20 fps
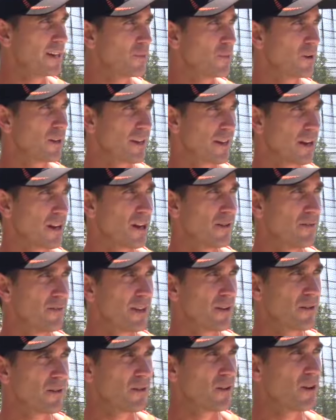He didn't want to get over
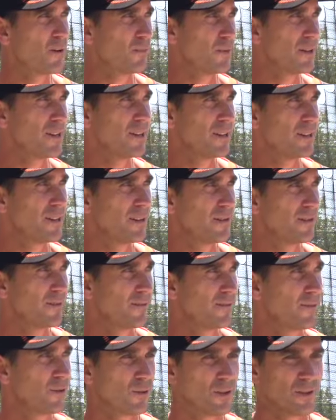there and not be
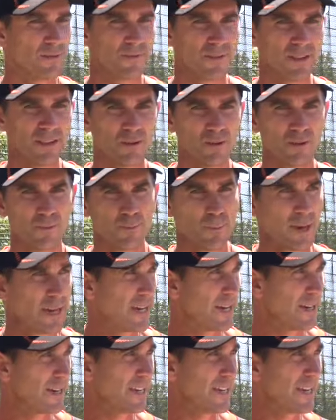fully fit or
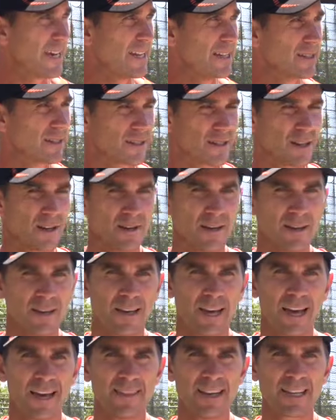ping it again. So,
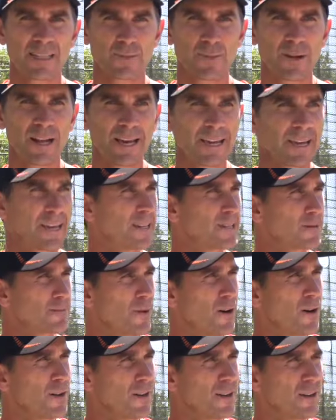and that's playing in his
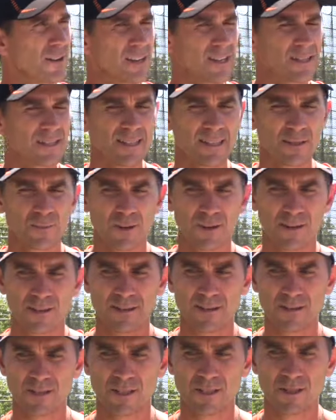mind, and I guess that's one of
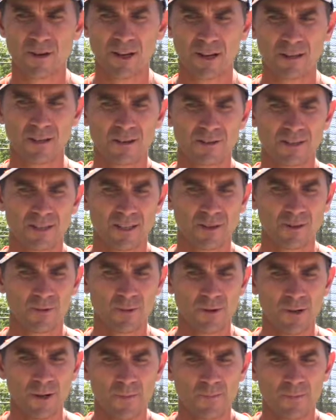the
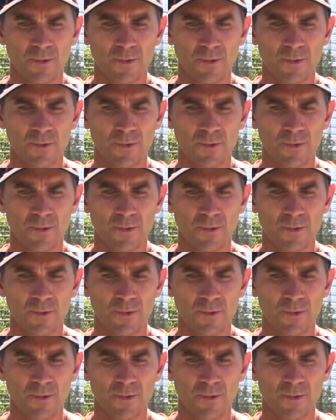psychological